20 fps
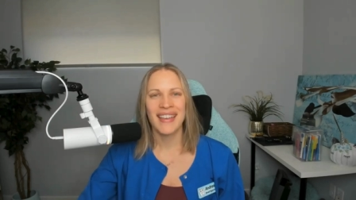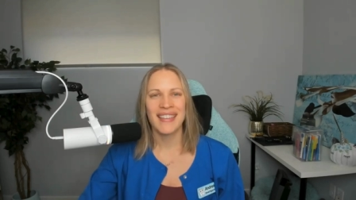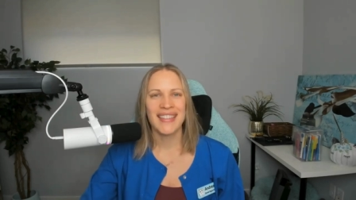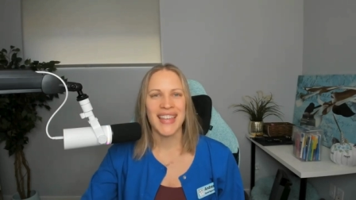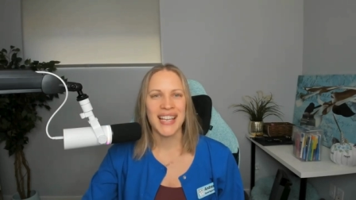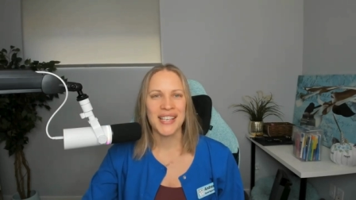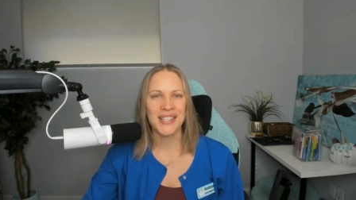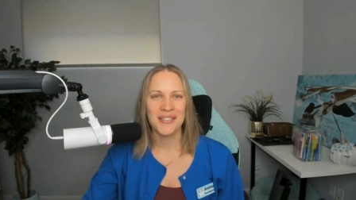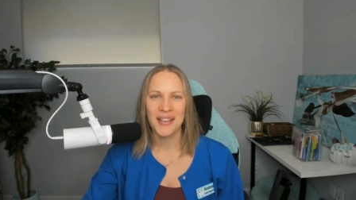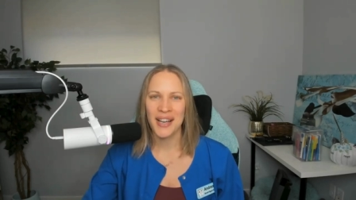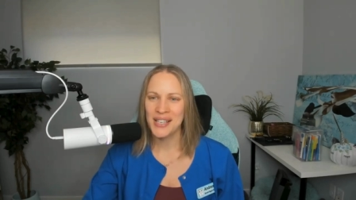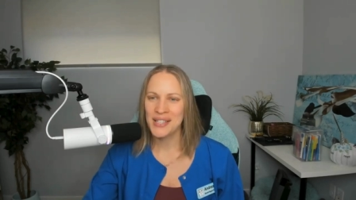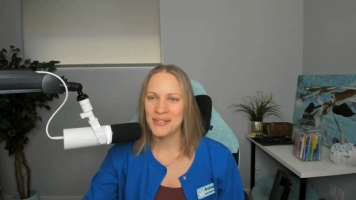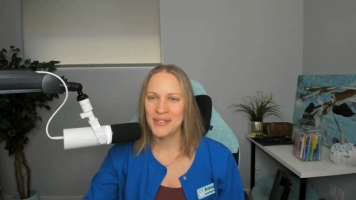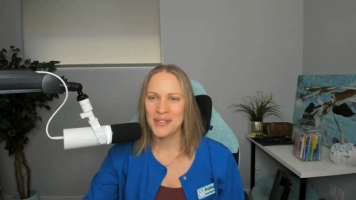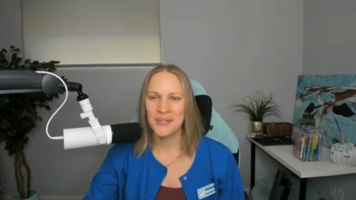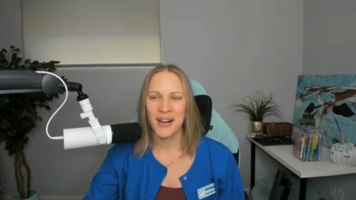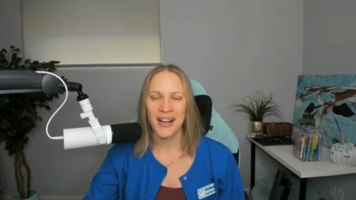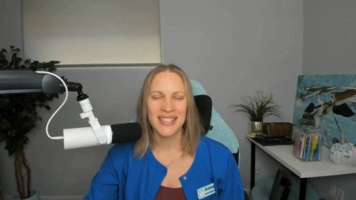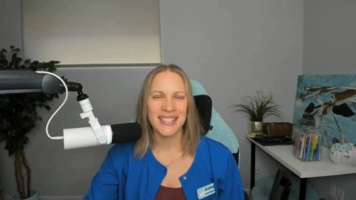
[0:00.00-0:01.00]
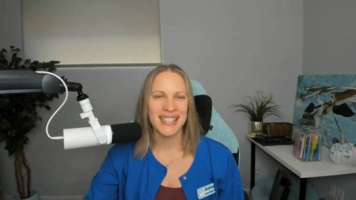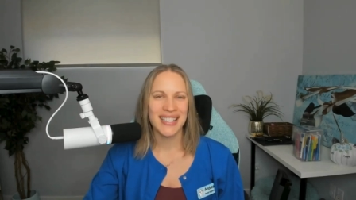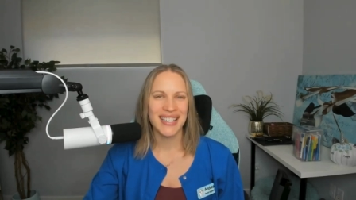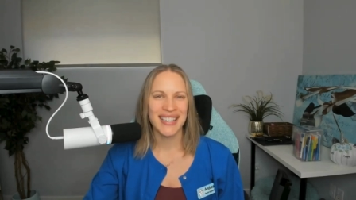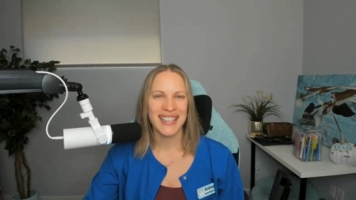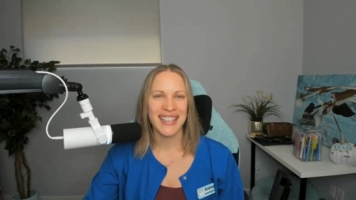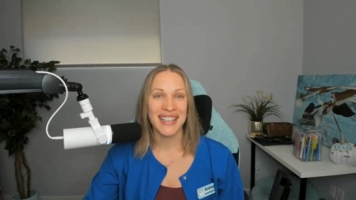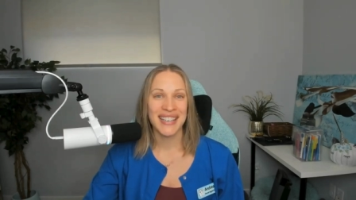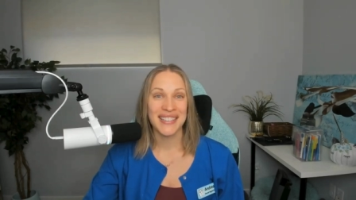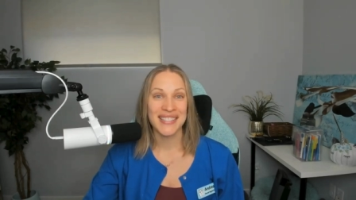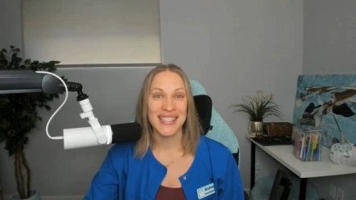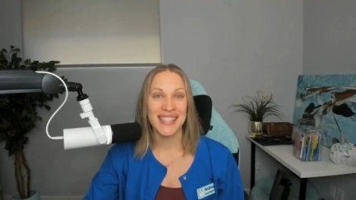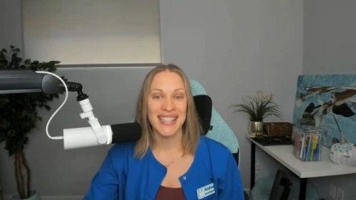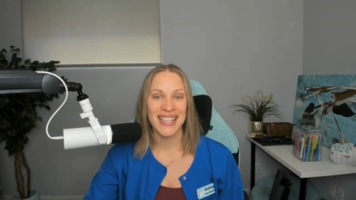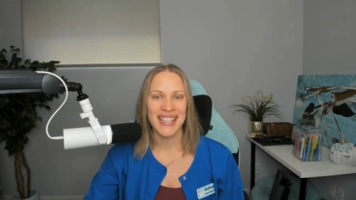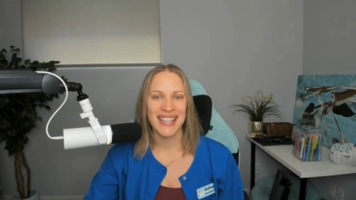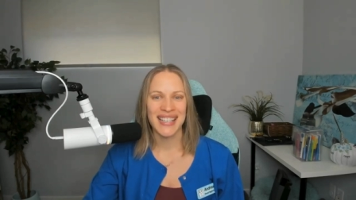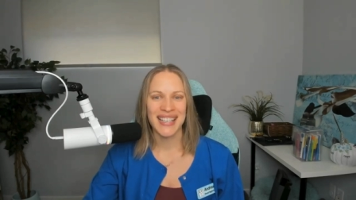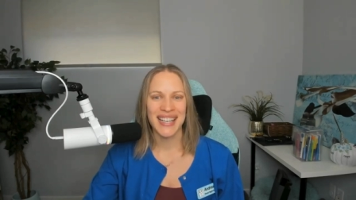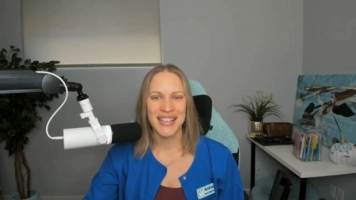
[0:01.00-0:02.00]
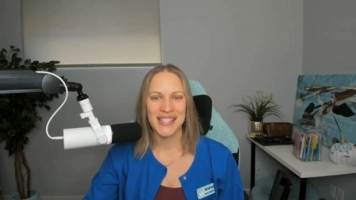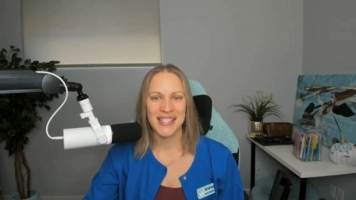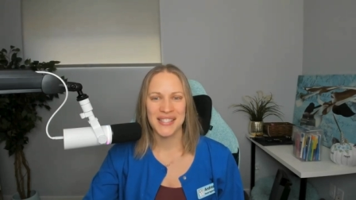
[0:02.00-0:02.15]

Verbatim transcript: Thank you guys for watching, and I'll see you in the next